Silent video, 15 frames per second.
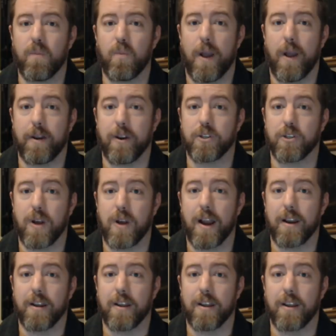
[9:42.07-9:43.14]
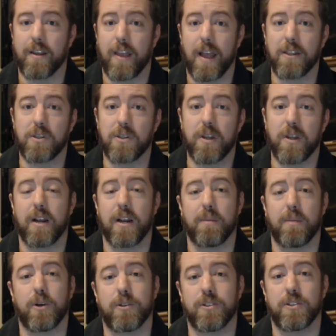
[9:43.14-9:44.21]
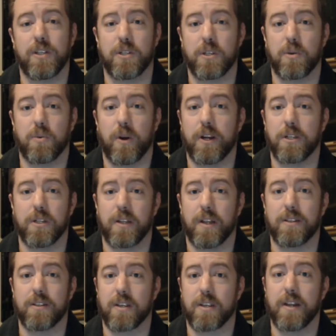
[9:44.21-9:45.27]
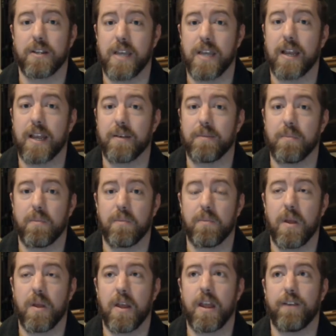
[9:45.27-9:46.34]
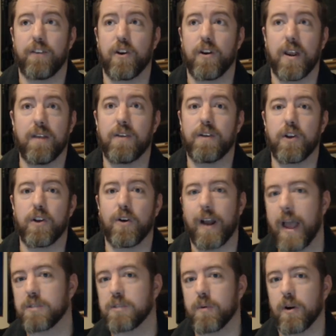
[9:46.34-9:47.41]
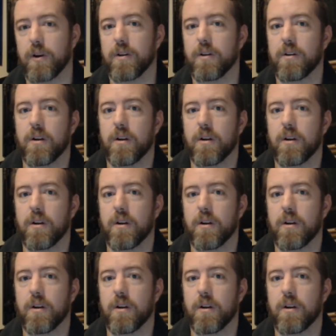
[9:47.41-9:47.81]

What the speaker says: and you're trying to get to it in an emergency situation, that's going to take, even if you're an expert